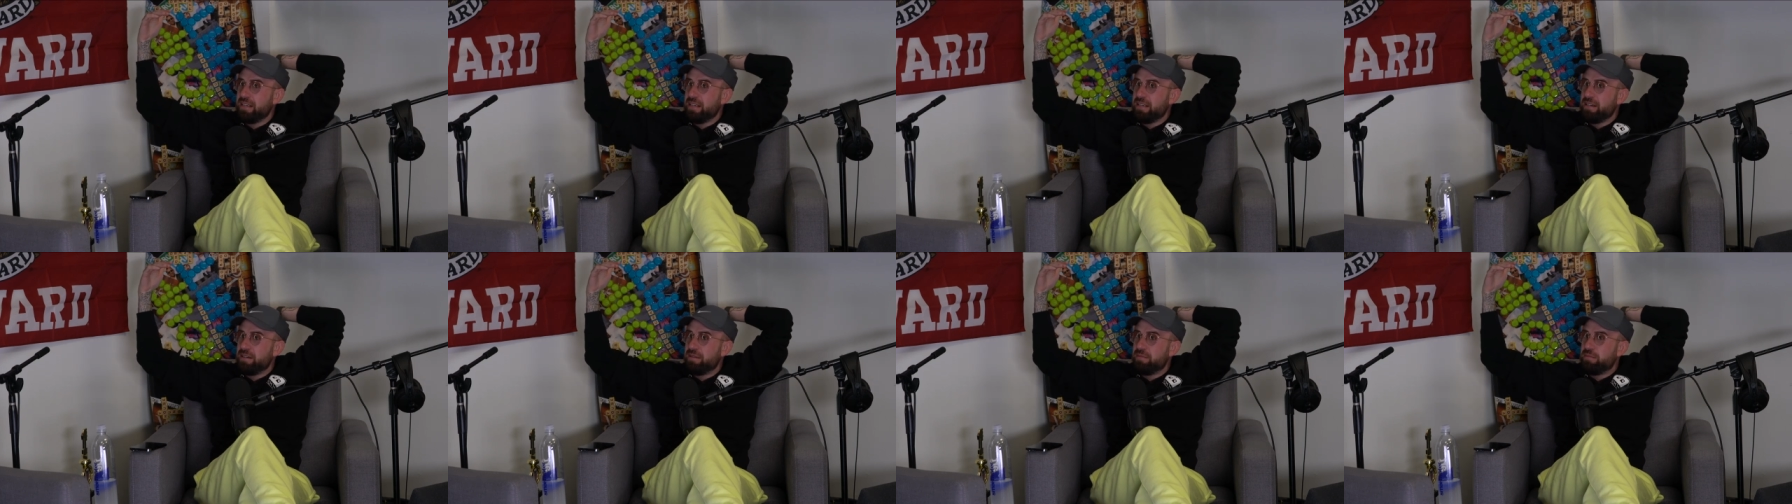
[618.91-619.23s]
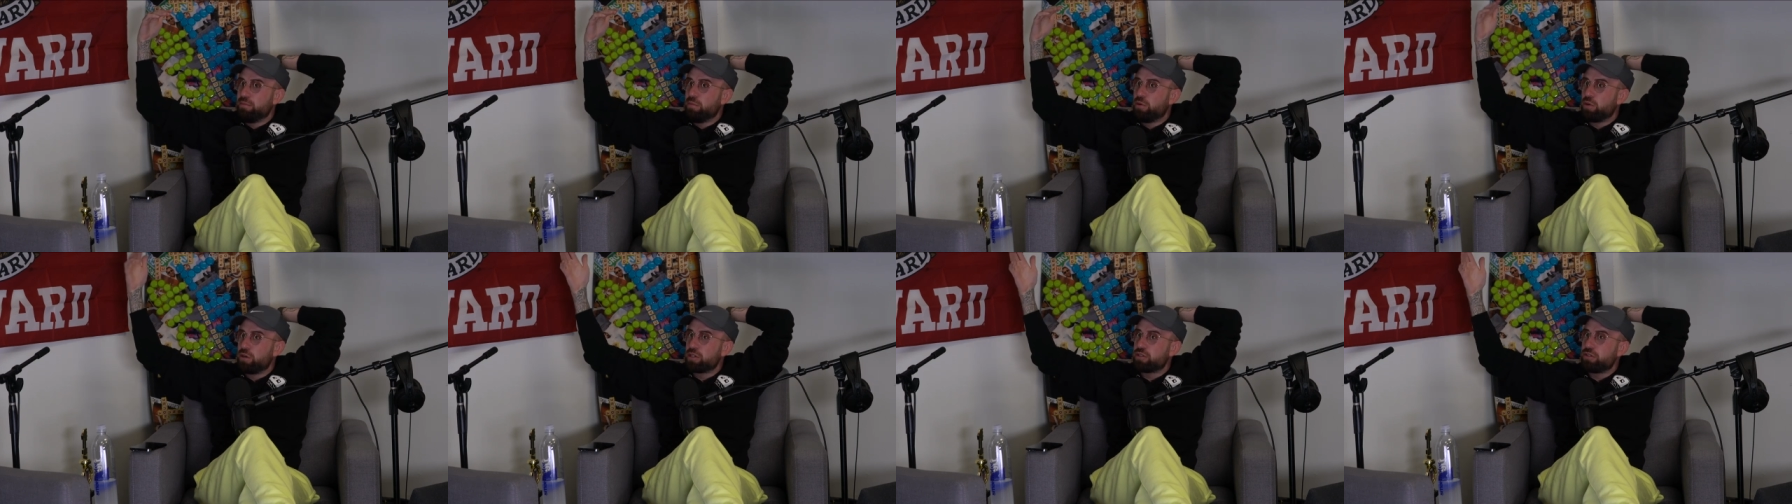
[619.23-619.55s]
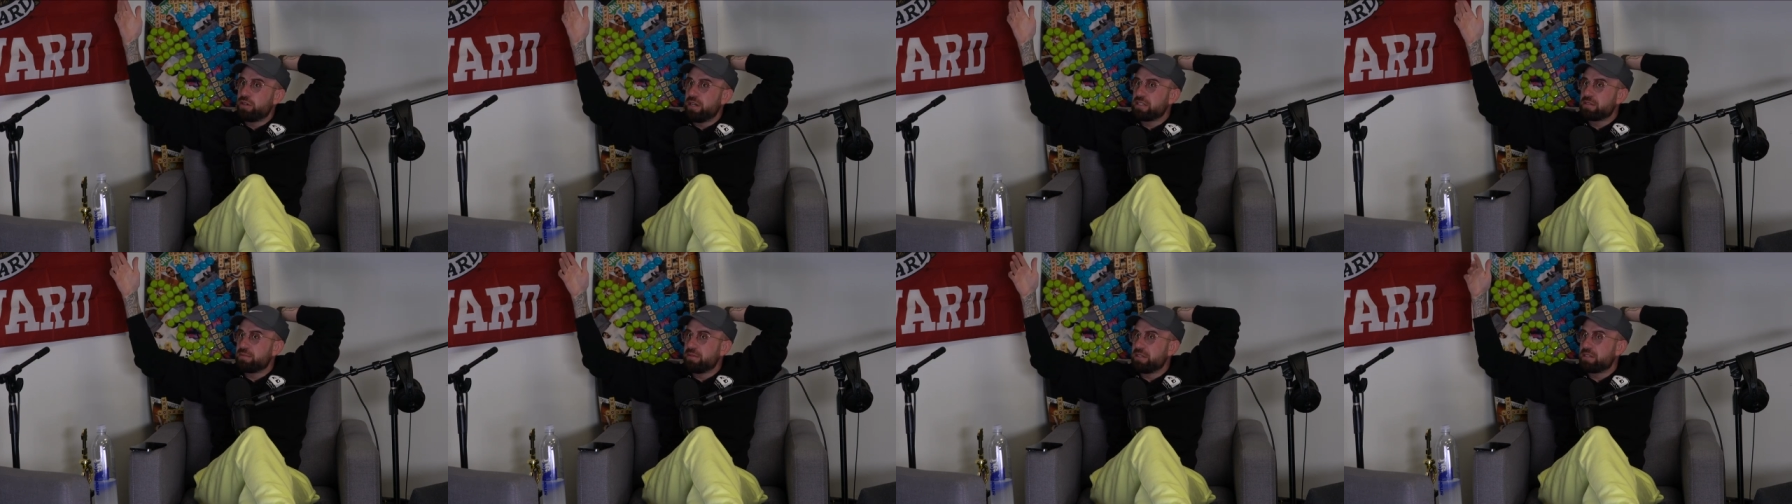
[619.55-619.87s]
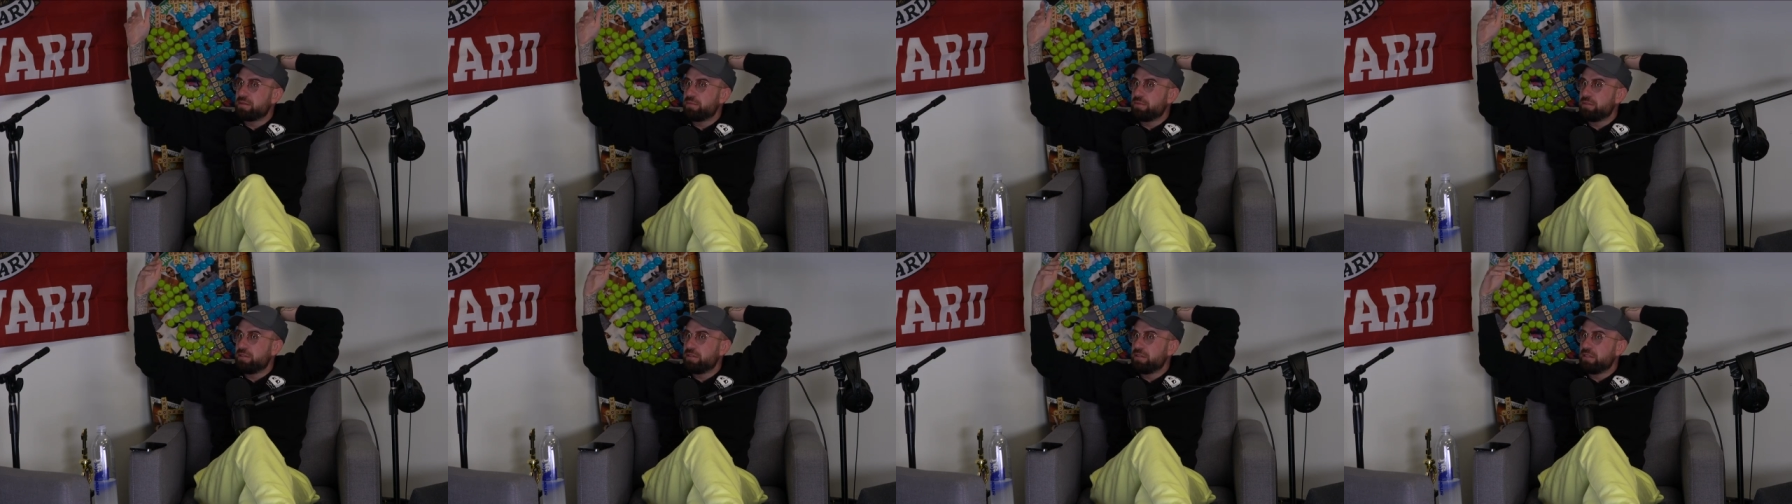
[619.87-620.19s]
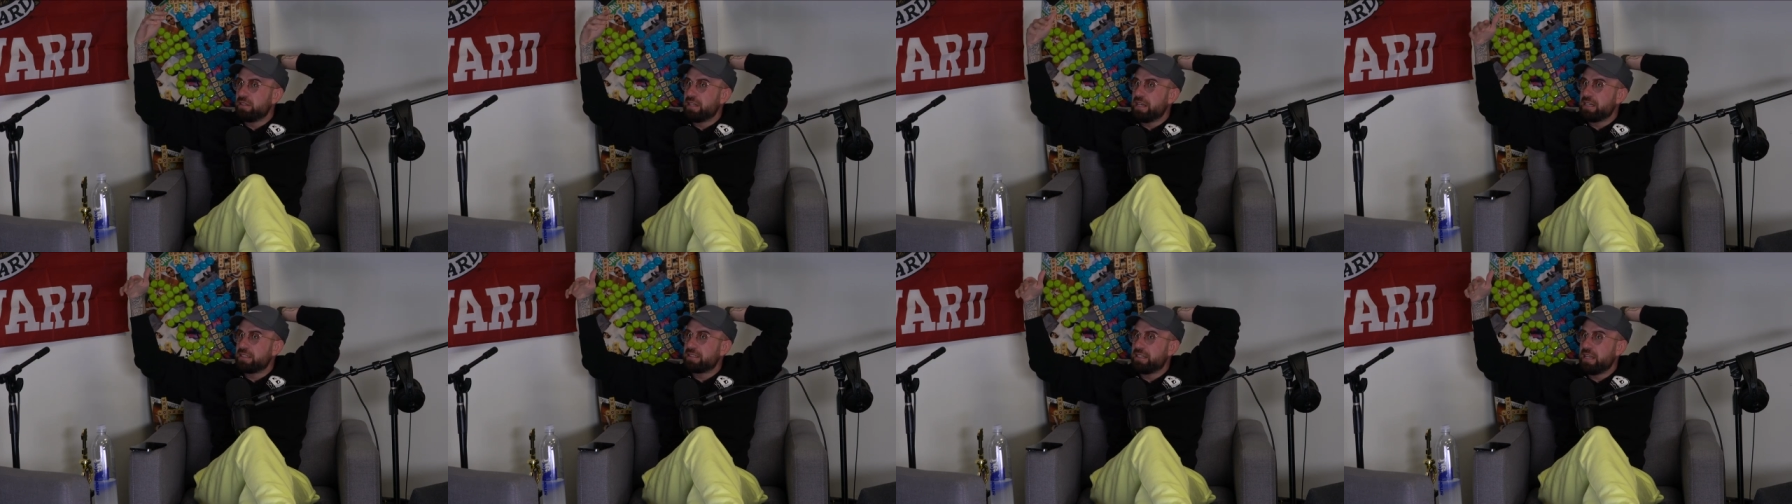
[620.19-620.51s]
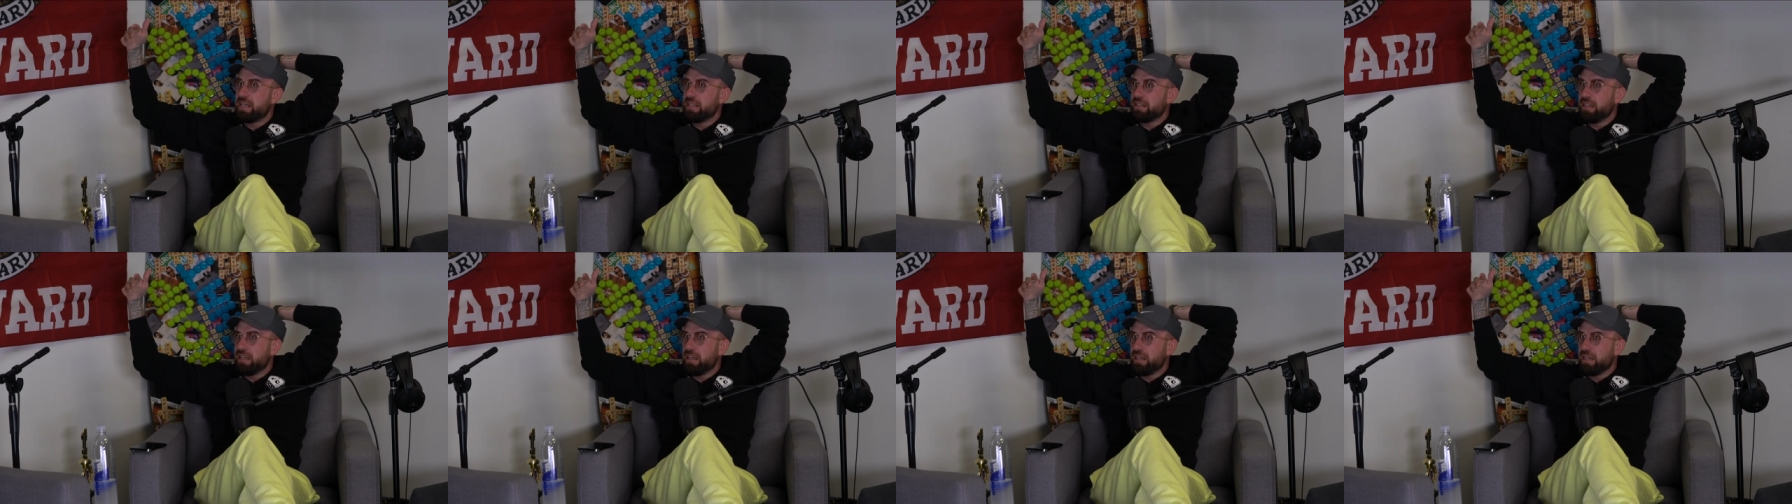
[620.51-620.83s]
Weaker, more transmissible, less
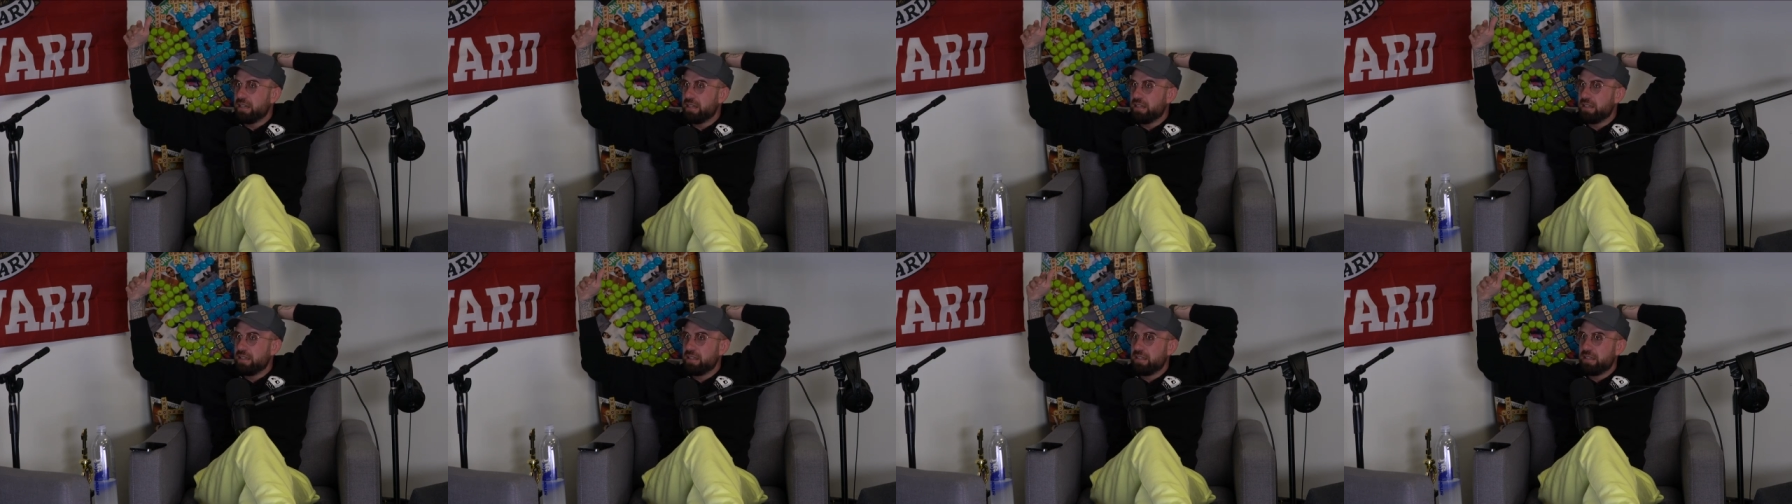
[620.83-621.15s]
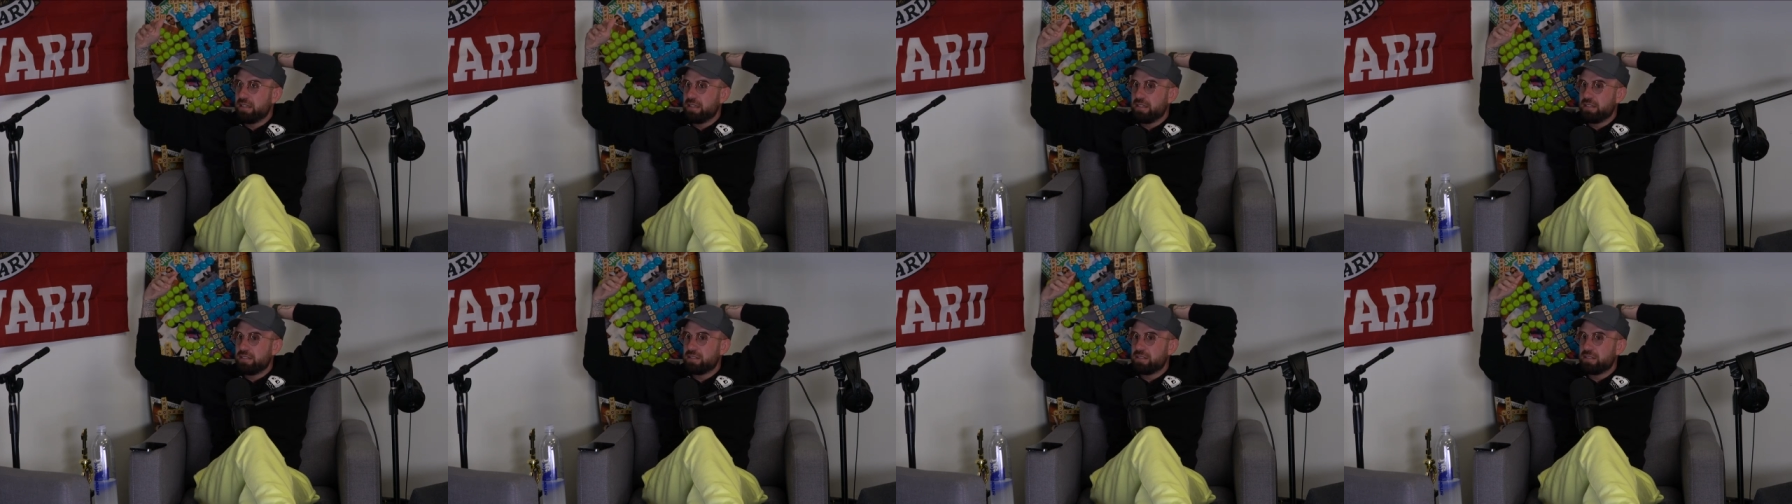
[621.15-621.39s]
deadly. Yeah.